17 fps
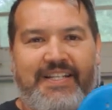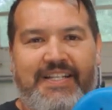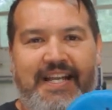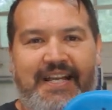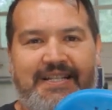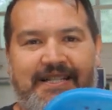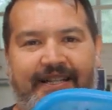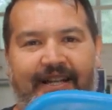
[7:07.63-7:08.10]
it
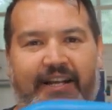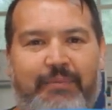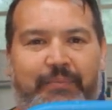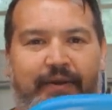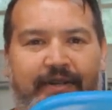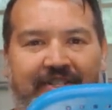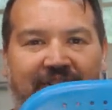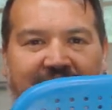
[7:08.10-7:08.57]
has a lot of
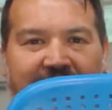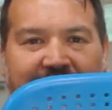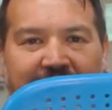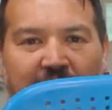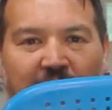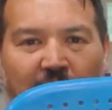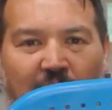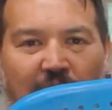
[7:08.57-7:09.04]
bunch of
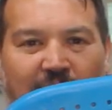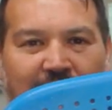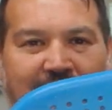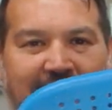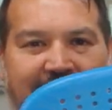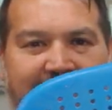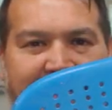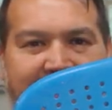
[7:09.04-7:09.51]
different
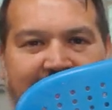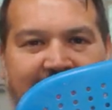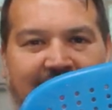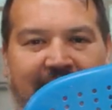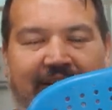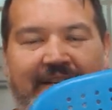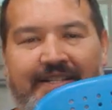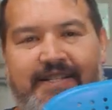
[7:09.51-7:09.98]
holes in it
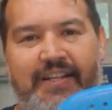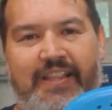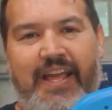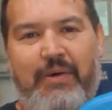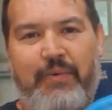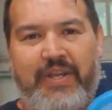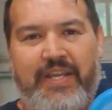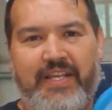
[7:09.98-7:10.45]
so
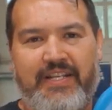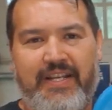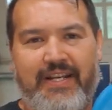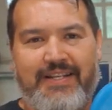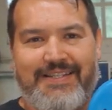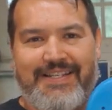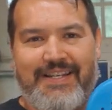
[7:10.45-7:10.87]
that we can uh,